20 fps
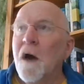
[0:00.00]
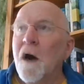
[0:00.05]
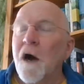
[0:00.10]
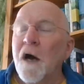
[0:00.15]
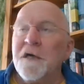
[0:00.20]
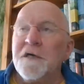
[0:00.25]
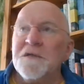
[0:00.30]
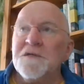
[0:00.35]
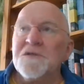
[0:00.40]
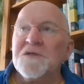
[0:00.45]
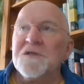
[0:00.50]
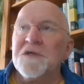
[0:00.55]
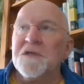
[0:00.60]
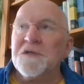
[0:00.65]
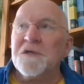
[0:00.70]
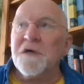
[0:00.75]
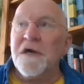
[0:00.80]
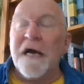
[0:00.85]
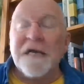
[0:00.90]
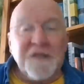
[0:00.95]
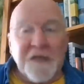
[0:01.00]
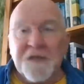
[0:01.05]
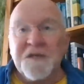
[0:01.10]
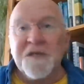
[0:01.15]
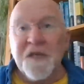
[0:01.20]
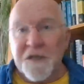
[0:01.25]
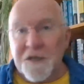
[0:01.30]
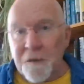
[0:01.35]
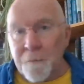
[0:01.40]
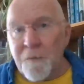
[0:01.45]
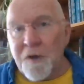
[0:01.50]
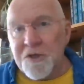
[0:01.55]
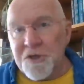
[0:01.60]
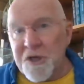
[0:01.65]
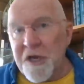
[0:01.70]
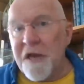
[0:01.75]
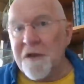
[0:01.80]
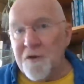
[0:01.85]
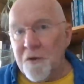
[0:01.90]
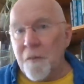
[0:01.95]
I consider, as I said in my
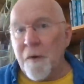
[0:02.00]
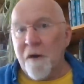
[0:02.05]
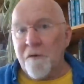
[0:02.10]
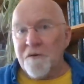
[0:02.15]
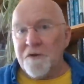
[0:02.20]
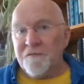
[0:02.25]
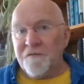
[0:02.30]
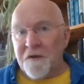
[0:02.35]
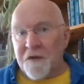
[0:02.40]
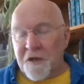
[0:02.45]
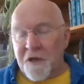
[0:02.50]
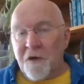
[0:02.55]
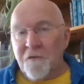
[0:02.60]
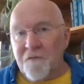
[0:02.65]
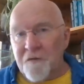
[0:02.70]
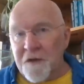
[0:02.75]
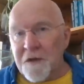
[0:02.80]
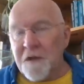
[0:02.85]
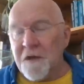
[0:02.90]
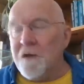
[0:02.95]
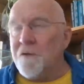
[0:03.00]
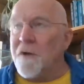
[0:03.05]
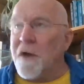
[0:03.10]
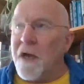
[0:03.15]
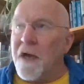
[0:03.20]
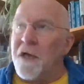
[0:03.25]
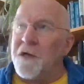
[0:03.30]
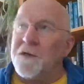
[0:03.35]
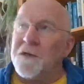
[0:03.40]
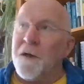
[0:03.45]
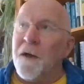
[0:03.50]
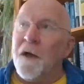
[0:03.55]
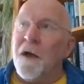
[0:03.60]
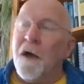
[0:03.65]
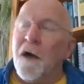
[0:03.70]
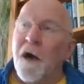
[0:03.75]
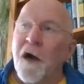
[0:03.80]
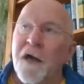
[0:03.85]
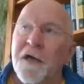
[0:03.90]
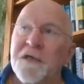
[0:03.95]
January video for the year ahead,
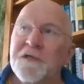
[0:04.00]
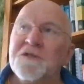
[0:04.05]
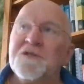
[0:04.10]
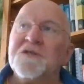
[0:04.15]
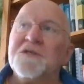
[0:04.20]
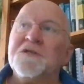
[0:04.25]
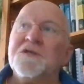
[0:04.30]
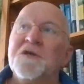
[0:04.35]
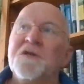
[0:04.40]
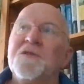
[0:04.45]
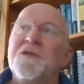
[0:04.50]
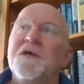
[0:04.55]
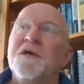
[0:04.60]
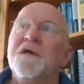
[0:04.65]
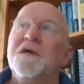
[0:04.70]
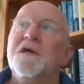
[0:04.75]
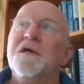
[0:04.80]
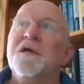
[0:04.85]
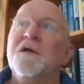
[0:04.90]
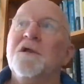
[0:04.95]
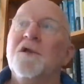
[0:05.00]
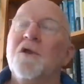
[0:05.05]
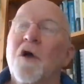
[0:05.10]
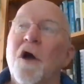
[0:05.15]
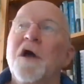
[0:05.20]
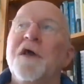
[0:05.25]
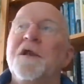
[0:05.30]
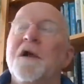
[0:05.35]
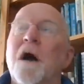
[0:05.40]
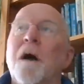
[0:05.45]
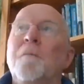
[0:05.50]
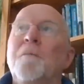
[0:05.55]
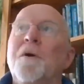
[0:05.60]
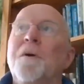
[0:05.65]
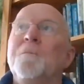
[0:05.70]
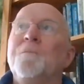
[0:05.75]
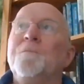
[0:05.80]
I consider the lineup